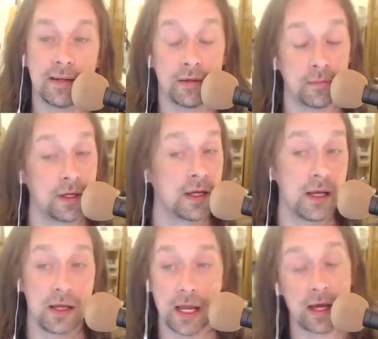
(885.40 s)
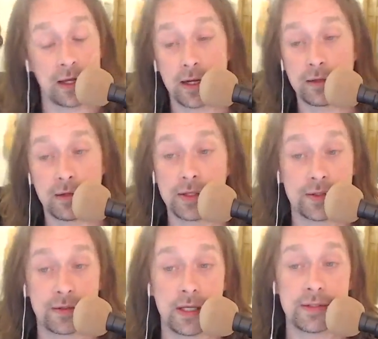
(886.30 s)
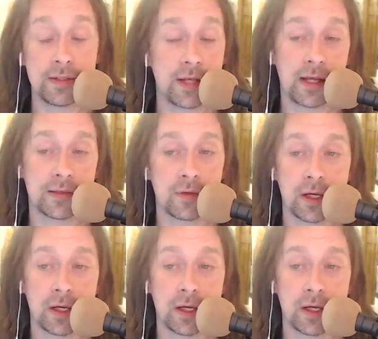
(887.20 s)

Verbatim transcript: um yeah, and I it's it's intense.